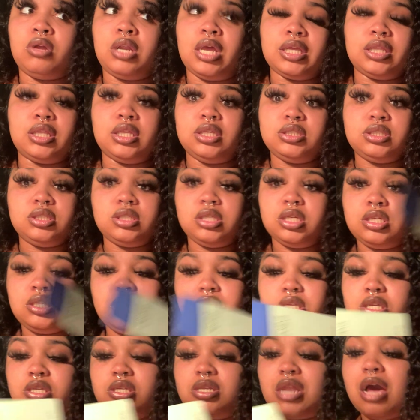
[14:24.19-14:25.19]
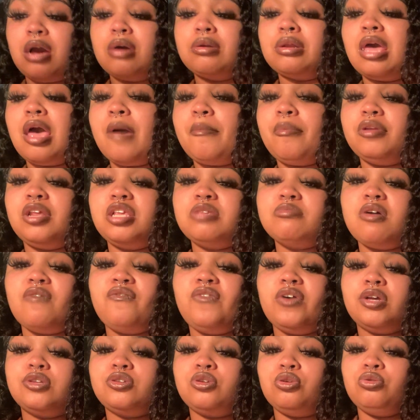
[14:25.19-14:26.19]
Like this, this, this is not gonna happen. These
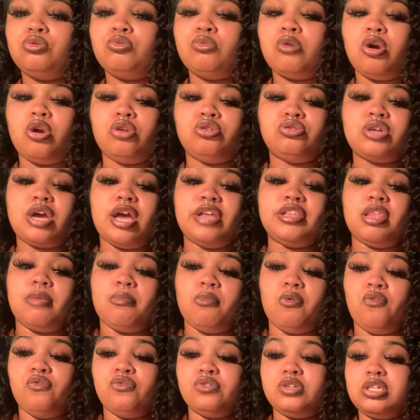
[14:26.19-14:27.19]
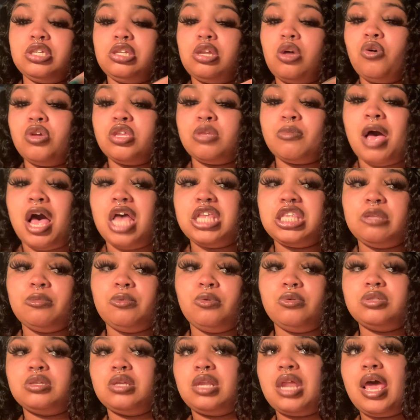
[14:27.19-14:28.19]
motherfuckers are, are trying to move slow as
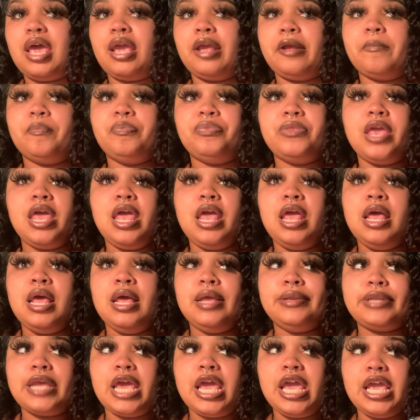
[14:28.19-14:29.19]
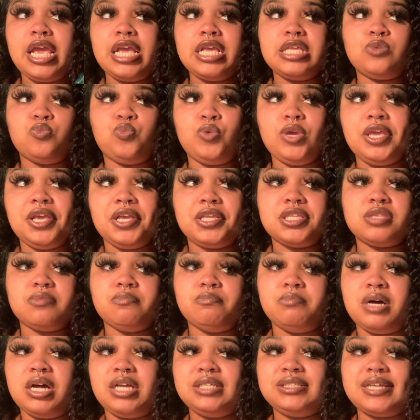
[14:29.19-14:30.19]
possible to like days, weeks,
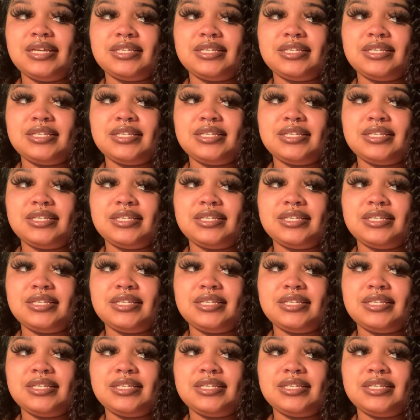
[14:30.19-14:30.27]
months.